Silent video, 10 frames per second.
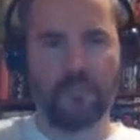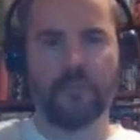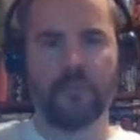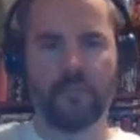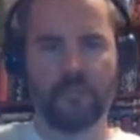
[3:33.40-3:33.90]

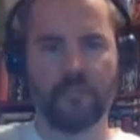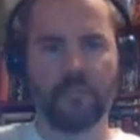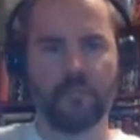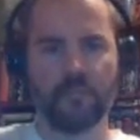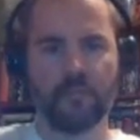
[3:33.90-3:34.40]

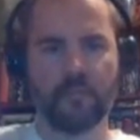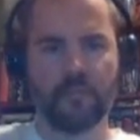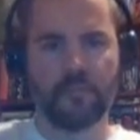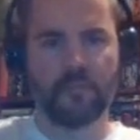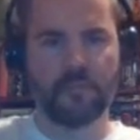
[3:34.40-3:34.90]

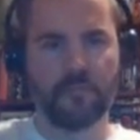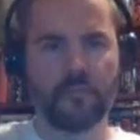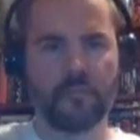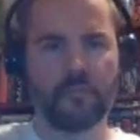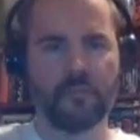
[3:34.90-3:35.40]

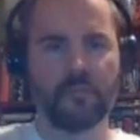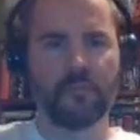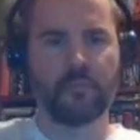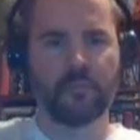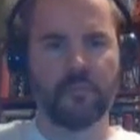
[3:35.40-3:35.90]

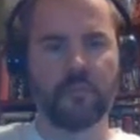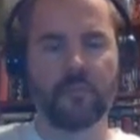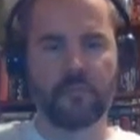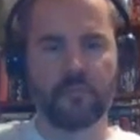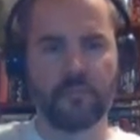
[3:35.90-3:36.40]
The person shown says nothing.